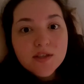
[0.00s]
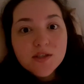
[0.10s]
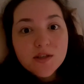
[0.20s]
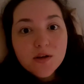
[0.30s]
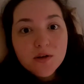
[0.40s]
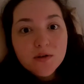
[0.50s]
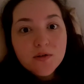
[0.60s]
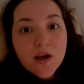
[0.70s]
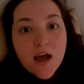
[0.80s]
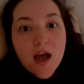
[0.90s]
So
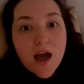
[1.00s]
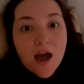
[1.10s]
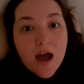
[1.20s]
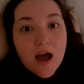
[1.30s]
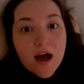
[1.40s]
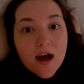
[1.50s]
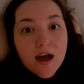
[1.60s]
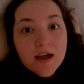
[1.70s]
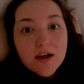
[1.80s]
I